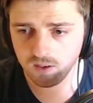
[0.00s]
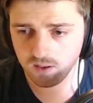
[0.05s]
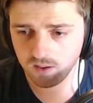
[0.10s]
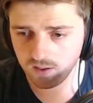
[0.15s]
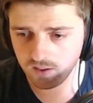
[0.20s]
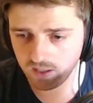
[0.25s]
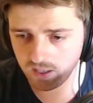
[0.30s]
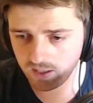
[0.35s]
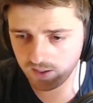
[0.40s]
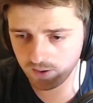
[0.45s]

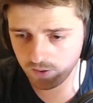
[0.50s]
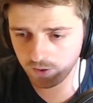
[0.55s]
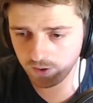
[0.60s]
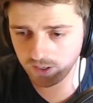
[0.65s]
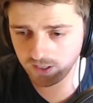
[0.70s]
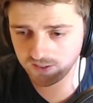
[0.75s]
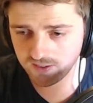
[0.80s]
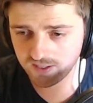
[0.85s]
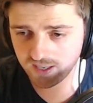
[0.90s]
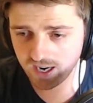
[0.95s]

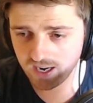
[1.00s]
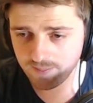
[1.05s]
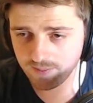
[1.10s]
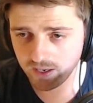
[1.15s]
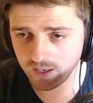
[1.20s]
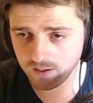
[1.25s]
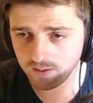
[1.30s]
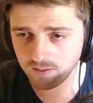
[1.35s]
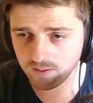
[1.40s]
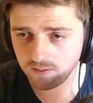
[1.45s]
earnings came
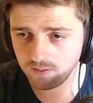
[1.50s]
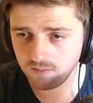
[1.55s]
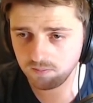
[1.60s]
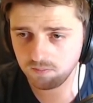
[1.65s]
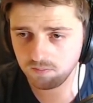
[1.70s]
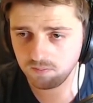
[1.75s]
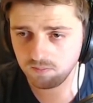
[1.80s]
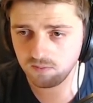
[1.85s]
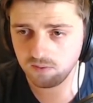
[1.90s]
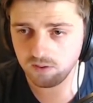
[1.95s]
out.
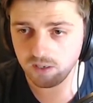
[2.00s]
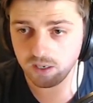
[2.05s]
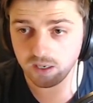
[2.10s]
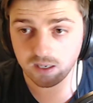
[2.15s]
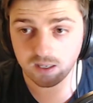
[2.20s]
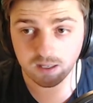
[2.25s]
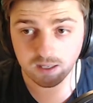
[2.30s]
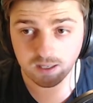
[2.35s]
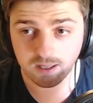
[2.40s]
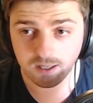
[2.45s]

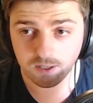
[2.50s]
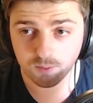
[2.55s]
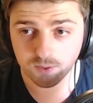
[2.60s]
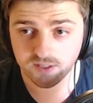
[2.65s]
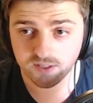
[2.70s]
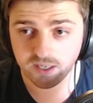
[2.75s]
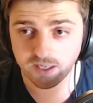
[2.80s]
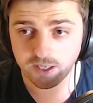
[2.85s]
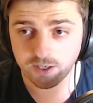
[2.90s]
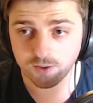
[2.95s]
It clearly
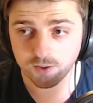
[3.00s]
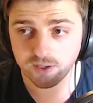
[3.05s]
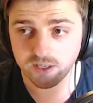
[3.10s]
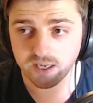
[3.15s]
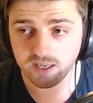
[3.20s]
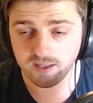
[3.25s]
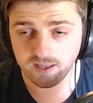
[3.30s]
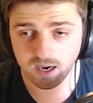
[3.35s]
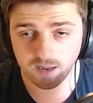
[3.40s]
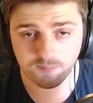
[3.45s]
wasn't any good.
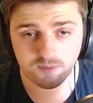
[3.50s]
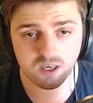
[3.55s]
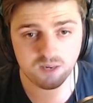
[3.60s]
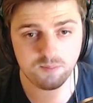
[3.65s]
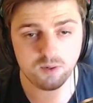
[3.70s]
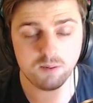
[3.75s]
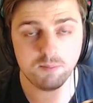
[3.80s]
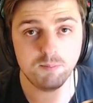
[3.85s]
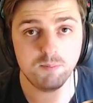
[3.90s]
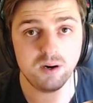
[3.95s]
It gapped
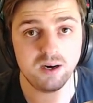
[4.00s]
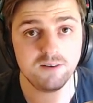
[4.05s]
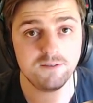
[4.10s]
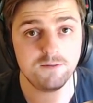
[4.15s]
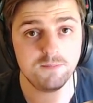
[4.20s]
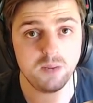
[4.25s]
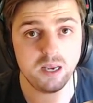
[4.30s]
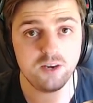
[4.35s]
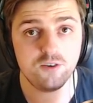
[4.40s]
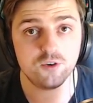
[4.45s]
up
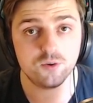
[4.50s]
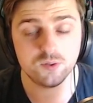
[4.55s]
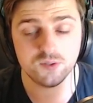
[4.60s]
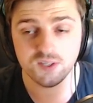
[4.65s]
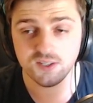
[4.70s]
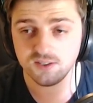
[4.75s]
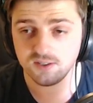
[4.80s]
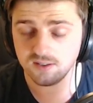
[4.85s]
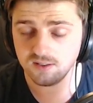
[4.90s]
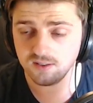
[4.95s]
above major
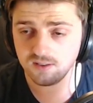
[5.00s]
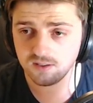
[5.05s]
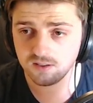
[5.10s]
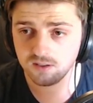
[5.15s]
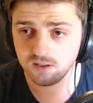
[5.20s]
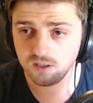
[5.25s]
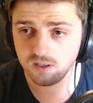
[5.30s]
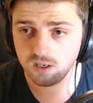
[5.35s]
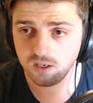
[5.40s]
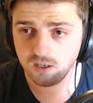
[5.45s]
resistance.
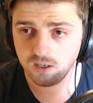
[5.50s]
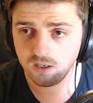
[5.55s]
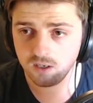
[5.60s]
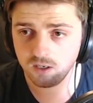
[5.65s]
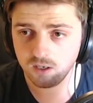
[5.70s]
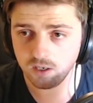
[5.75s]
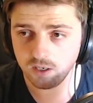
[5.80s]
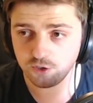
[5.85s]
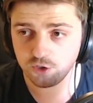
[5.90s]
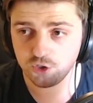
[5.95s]

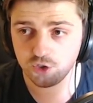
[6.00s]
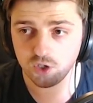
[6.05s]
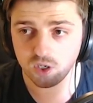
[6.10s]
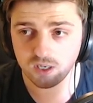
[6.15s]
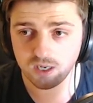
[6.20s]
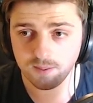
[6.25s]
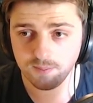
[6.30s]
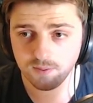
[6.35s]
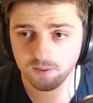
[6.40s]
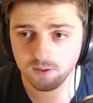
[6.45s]
It shot
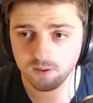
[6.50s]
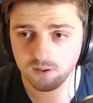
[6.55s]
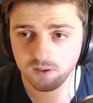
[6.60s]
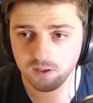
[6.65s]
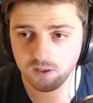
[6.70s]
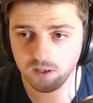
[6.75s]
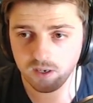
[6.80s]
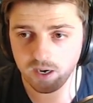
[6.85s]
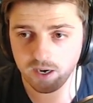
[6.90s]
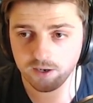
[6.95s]
up
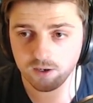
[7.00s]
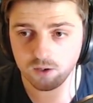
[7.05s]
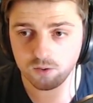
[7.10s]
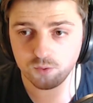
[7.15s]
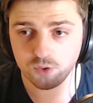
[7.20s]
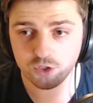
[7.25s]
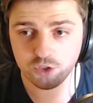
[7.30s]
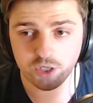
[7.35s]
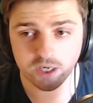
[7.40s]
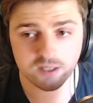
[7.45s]
and got
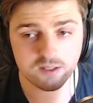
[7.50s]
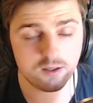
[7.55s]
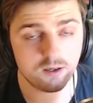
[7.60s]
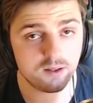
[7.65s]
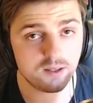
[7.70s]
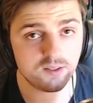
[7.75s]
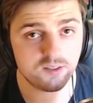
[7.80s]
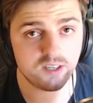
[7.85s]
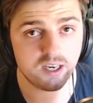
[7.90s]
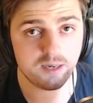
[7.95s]
rejected
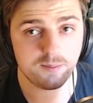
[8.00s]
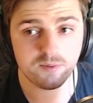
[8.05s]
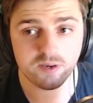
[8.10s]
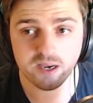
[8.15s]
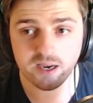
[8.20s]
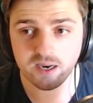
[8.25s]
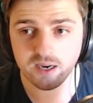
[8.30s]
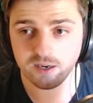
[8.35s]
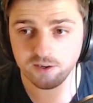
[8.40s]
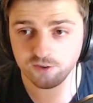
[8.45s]
on the same
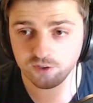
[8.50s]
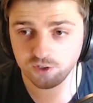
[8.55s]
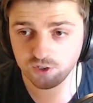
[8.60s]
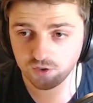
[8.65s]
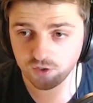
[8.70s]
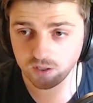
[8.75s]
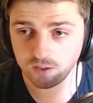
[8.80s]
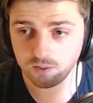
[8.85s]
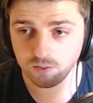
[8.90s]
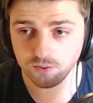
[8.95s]
day and
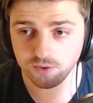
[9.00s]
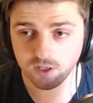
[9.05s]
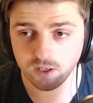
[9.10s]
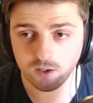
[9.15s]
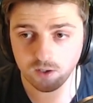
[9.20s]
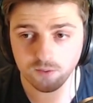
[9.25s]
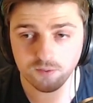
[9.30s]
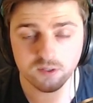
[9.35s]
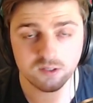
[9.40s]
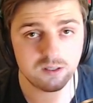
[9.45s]
struggled to
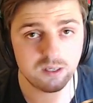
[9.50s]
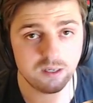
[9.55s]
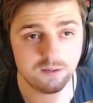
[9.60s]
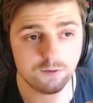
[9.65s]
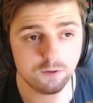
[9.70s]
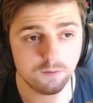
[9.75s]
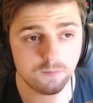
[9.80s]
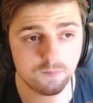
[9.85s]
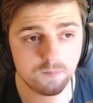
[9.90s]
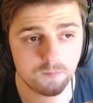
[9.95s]
hold this
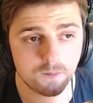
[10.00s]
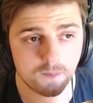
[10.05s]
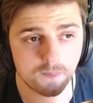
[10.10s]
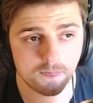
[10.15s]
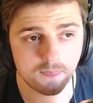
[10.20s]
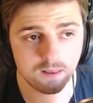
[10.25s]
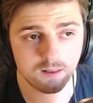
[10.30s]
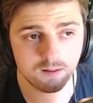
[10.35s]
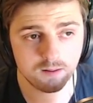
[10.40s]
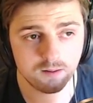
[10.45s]
level.
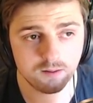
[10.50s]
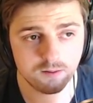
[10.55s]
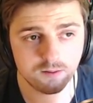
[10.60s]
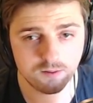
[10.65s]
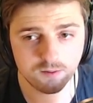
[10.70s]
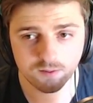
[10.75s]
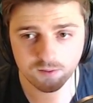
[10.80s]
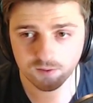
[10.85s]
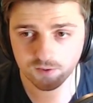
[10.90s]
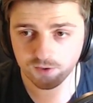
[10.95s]

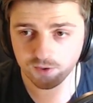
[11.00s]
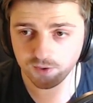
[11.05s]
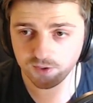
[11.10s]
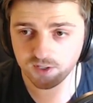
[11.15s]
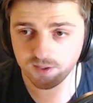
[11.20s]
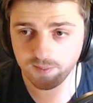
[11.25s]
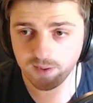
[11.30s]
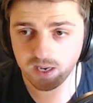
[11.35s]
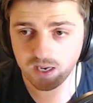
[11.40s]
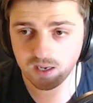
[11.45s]
So
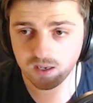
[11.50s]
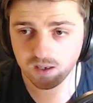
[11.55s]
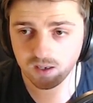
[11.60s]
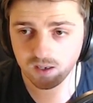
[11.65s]
to me,